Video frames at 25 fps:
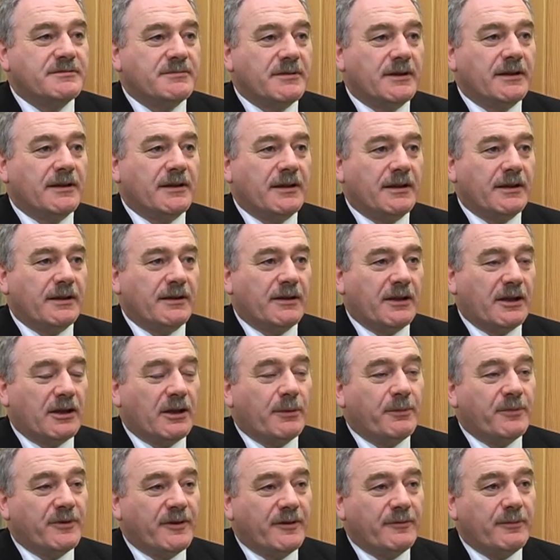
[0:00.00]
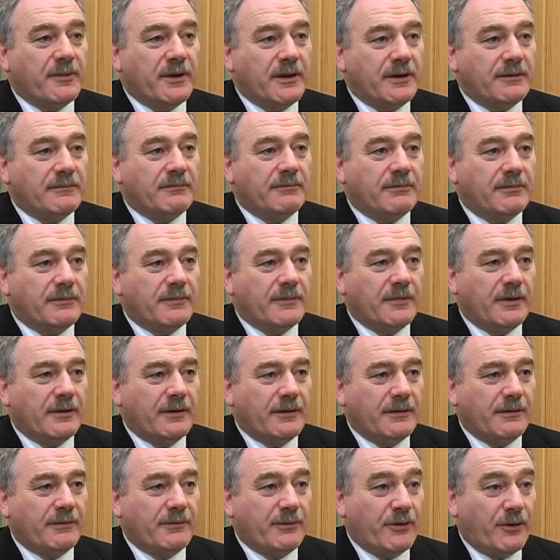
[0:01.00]
The clubs have made
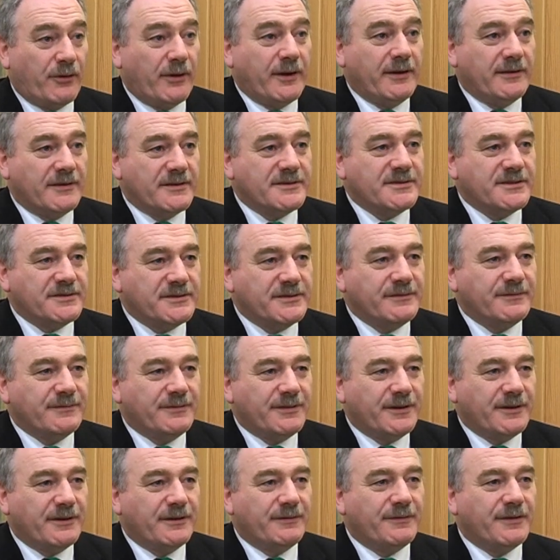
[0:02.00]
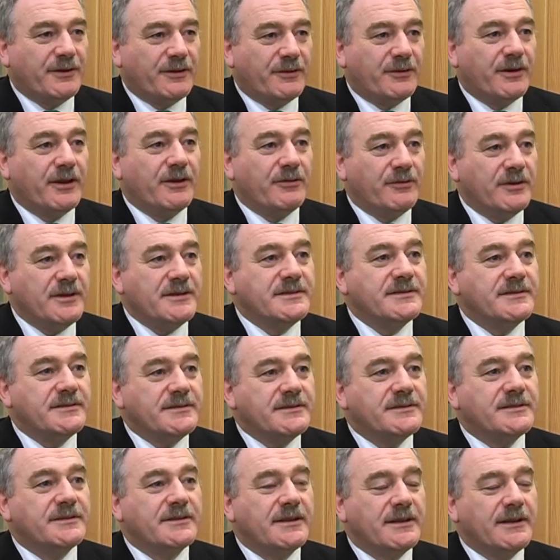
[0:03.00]
the right decision for the right
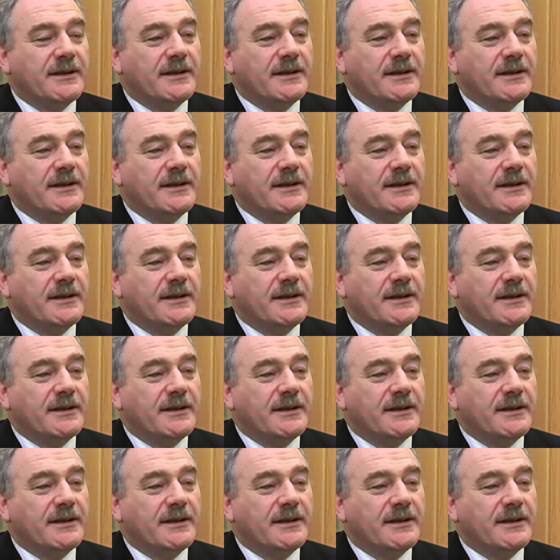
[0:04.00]
reasons,